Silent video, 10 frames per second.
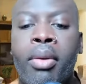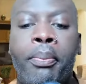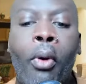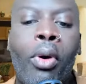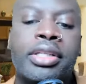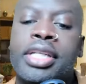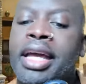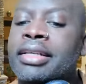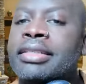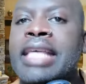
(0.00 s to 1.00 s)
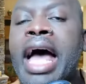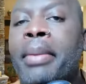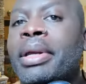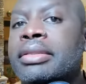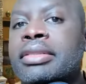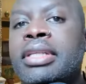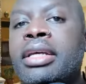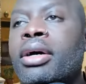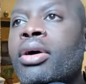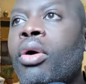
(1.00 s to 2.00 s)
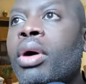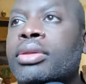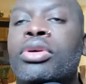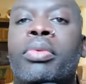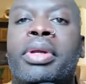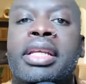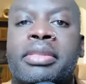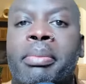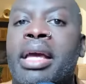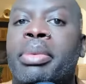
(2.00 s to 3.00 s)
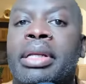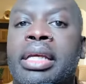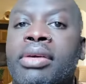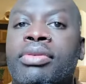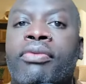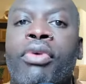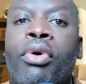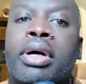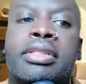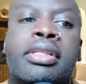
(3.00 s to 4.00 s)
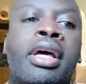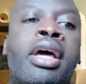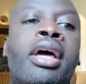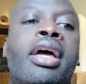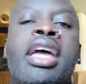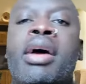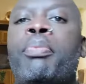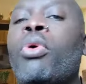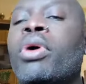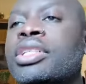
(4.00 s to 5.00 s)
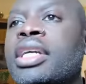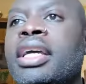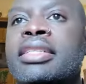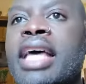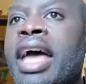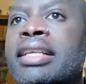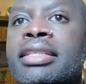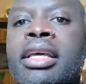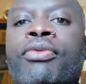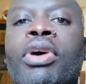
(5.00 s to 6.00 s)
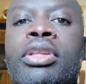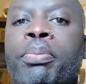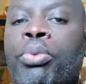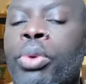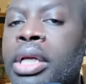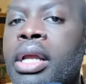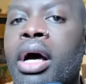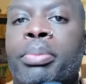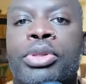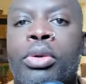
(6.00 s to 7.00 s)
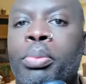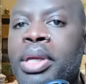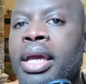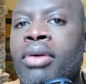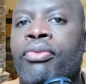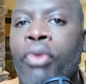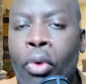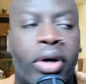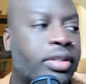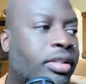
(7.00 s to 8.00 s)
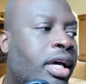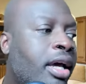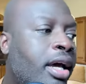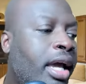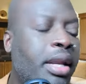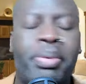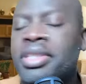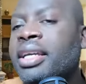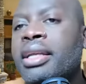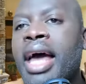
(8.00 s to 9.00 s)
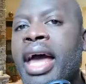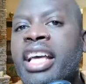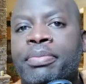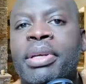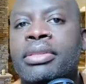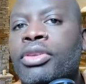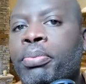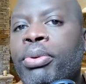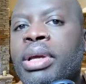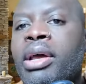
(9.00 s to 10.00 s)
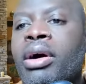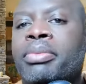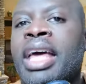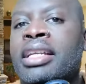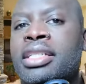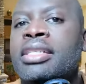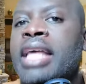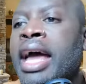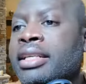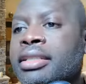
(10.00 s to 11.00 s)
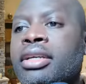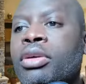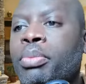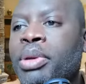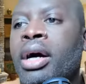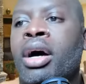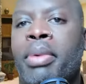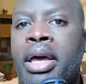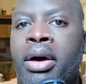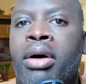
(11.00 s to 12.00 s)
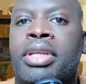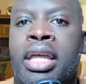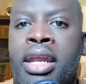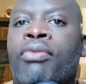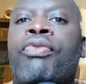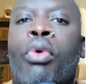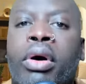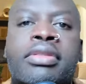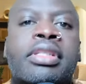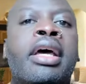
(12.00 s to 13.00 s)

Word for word: Porsha and Simon are still going through with this make-believe divorce, and Porsha is asking for the prenup to be enforced. And the particular aspects of the prenup that she's asking to be upheld and enforced